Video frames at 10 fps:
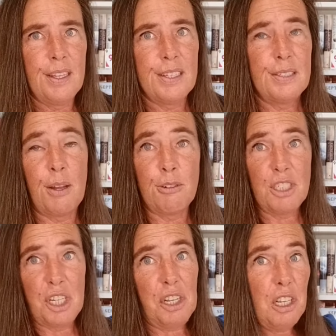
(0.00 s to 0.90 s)
So
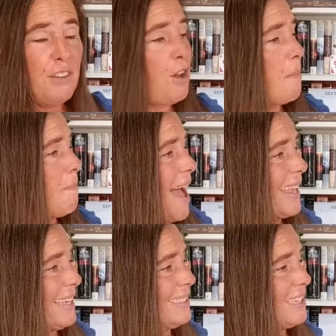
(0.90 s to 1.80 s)
she could have gone
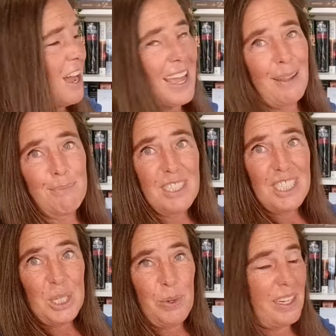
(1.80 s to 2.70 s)
back in time
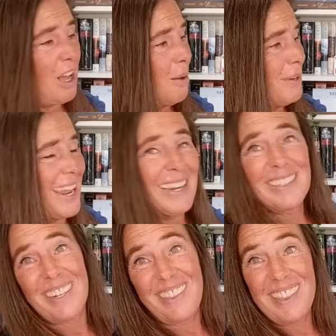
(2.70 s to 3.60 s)
to
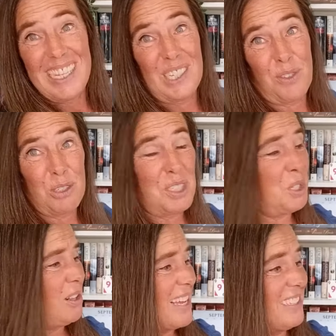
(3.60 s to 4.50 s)
accommodate these first
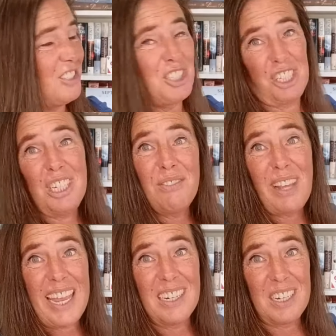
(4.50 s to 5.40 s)
two classes. She could have
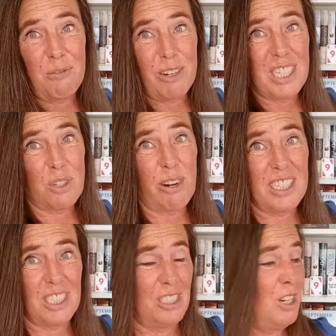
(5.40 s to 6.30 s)
landed in
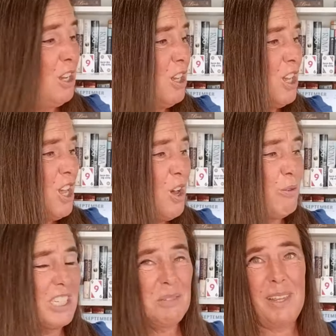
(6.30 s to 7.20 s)
restoration,
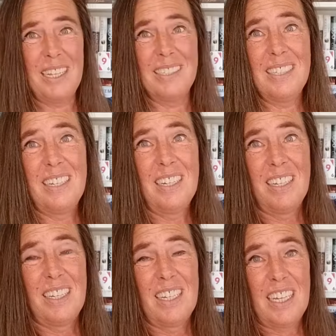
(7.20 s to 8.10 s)
which means
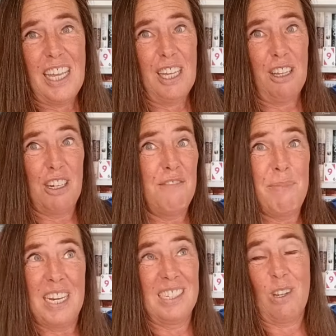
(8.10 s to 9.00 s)
it could have
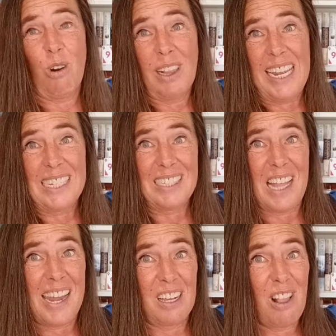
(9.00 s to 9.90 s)
been as early as
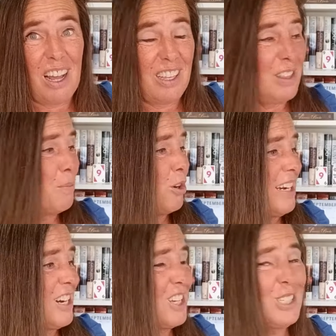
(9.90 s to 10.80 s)
9 o'clock in the
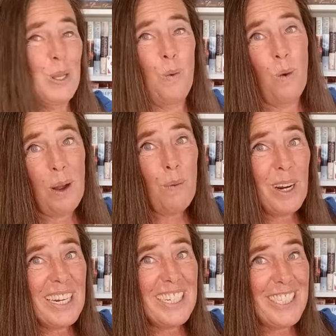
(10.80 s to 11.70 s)
morning. So what
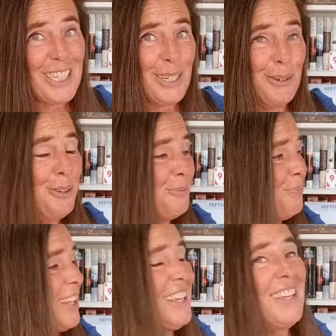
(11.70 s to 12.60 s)
we're going to do
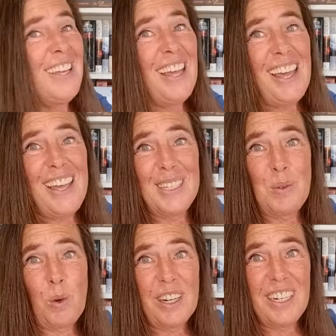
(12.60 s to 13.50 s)

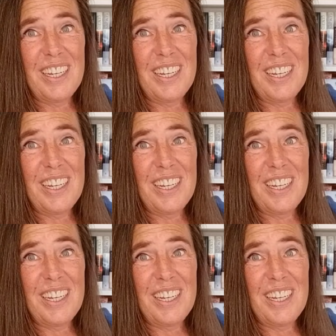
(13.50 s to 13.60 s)
is we're going